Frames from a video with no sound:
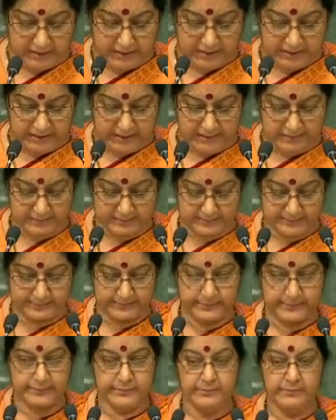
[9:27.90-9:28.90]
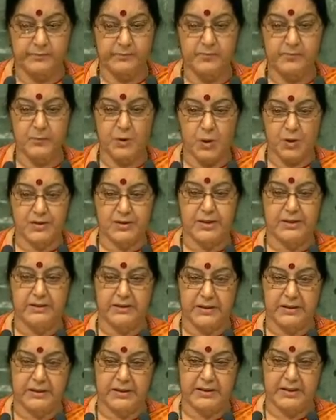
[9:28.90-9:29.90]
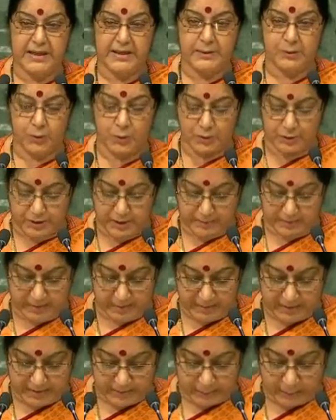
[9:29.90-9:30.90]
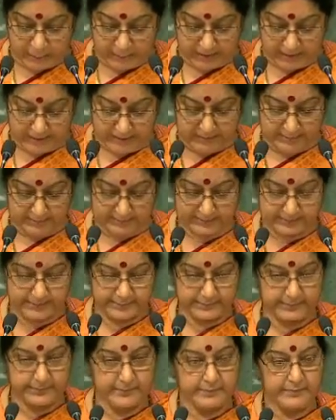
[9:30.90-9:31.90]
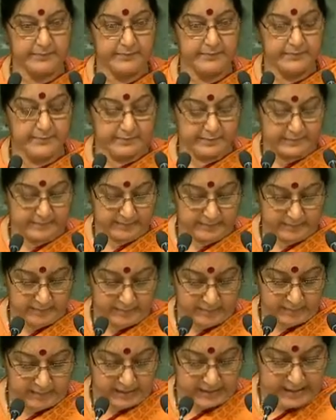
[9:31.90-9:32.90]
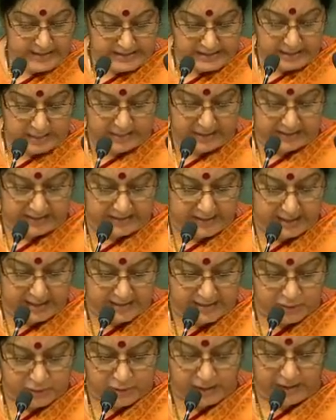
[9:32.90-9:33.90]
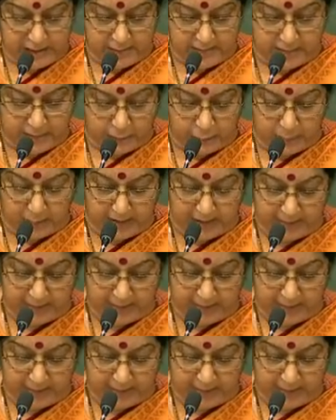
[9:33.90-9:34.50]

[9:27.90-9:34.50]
let me now turn to a subject of the most critical importance, one which deeply concerns every member of this Assembly.